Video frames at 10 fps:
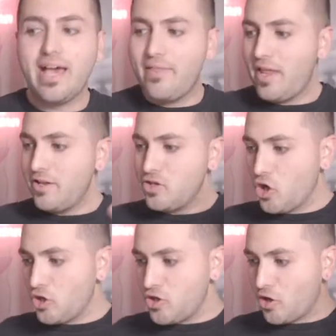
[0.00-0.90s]
and then
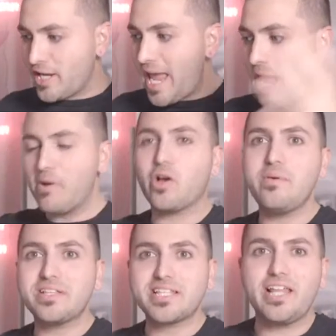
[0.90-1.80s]
your camera
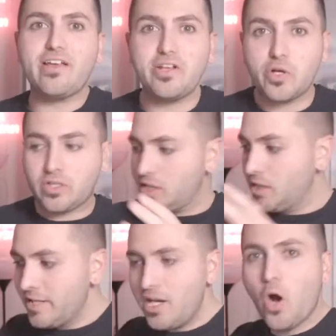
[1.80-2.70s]
equipment's sitting there and you
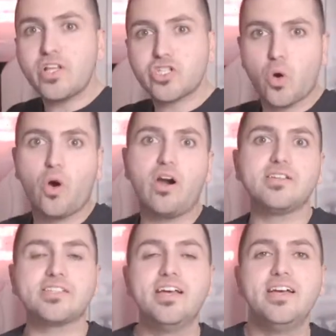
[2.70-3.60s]
clearly know it's
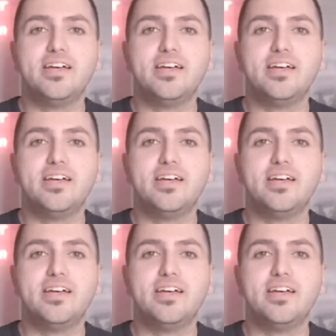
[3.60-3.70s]
yours.